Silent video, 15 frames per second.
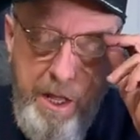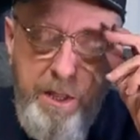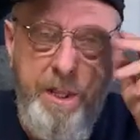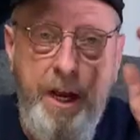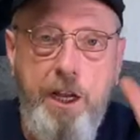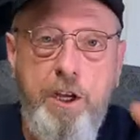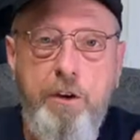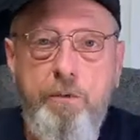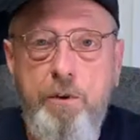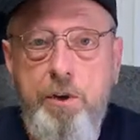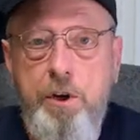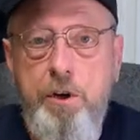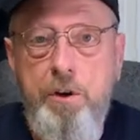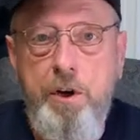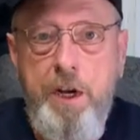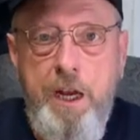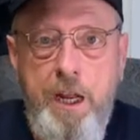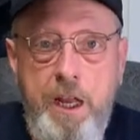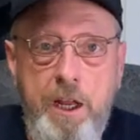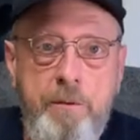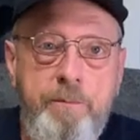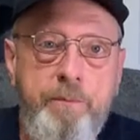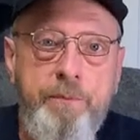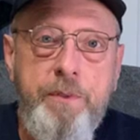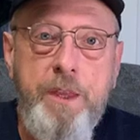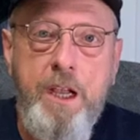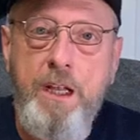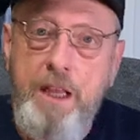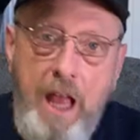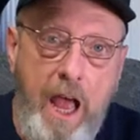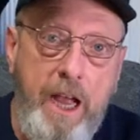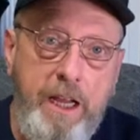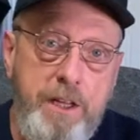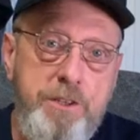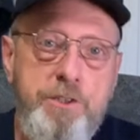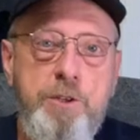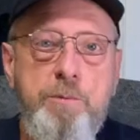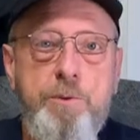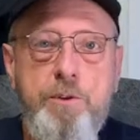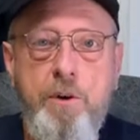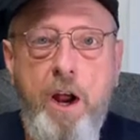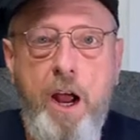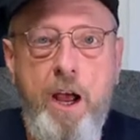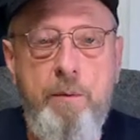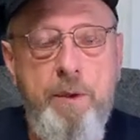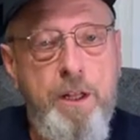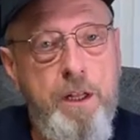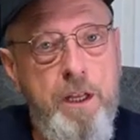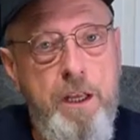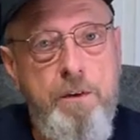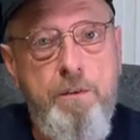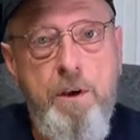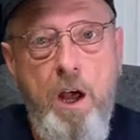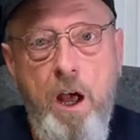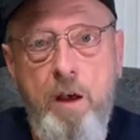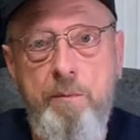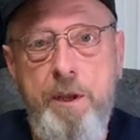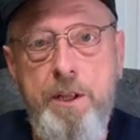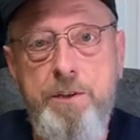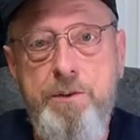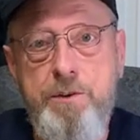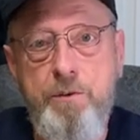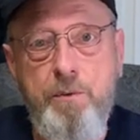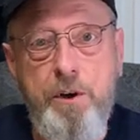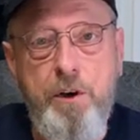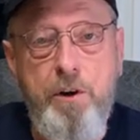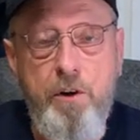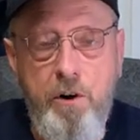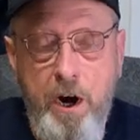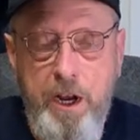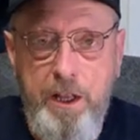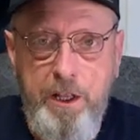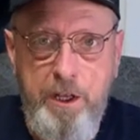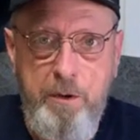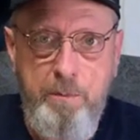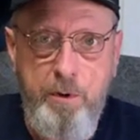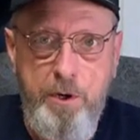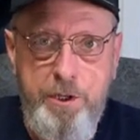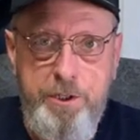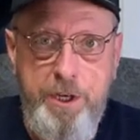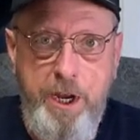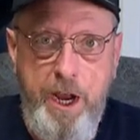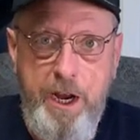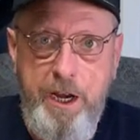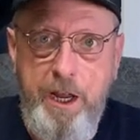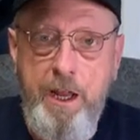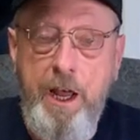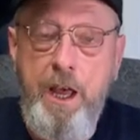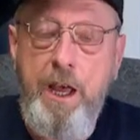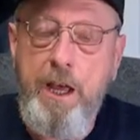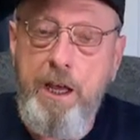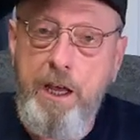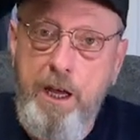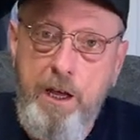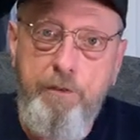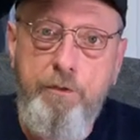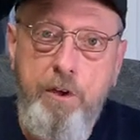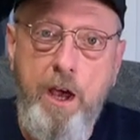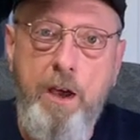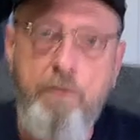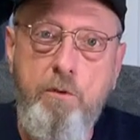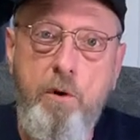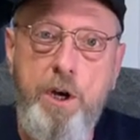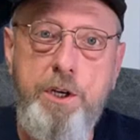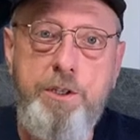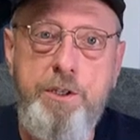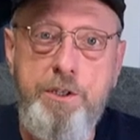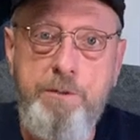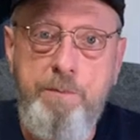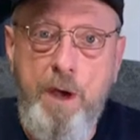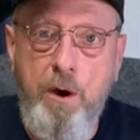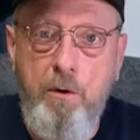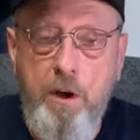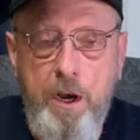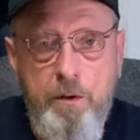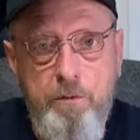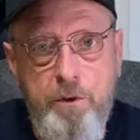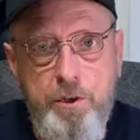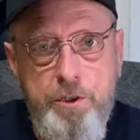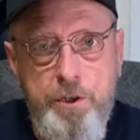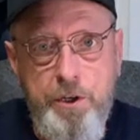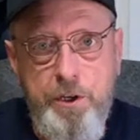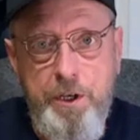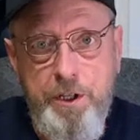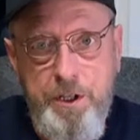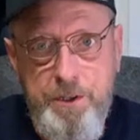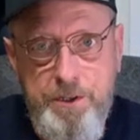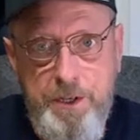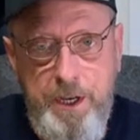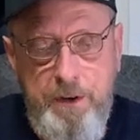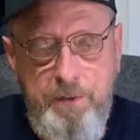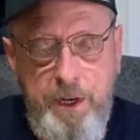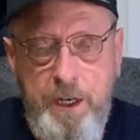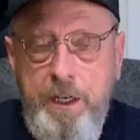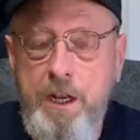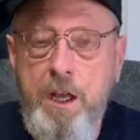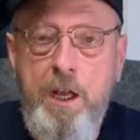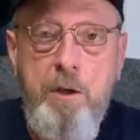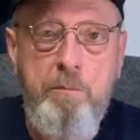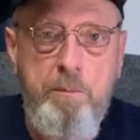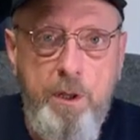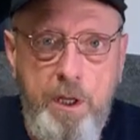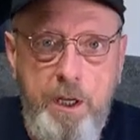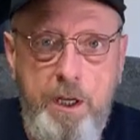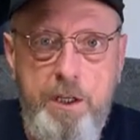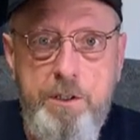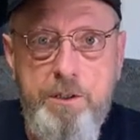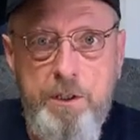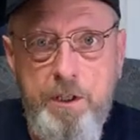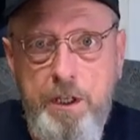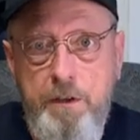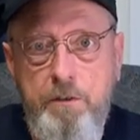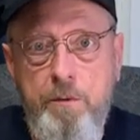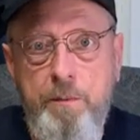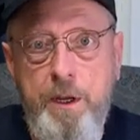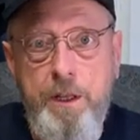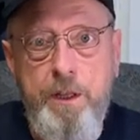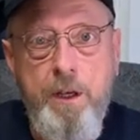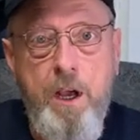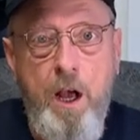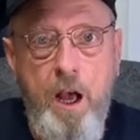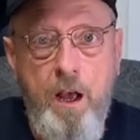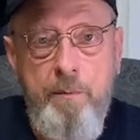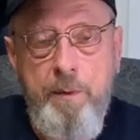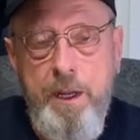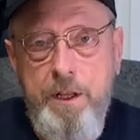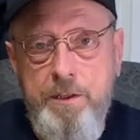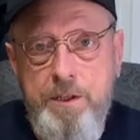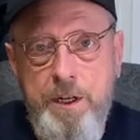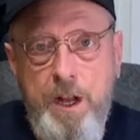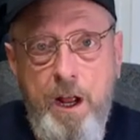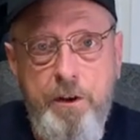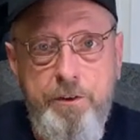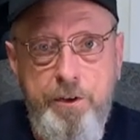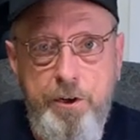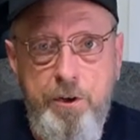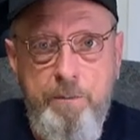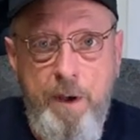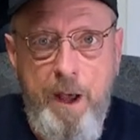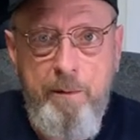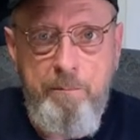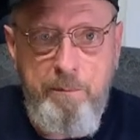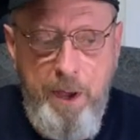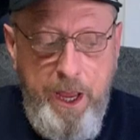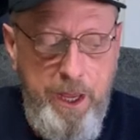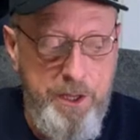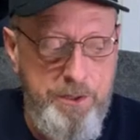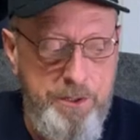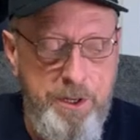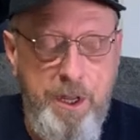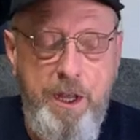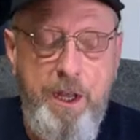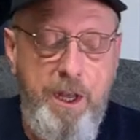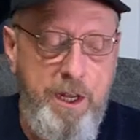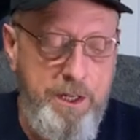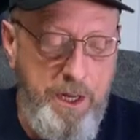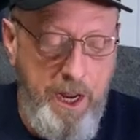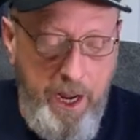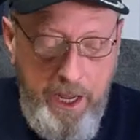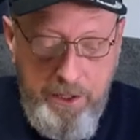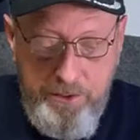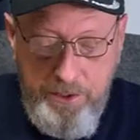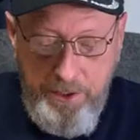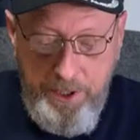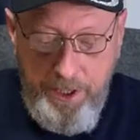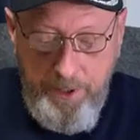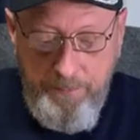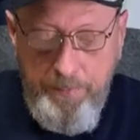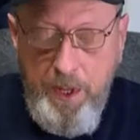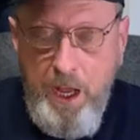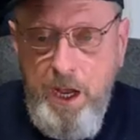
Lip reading: Thank you for tuning in. Like and subscribe and leave comments. We greatly appreciate it. If you have questions about what I'm going to show you this evening, please leave them in the comments, and I'll do my best to answer them.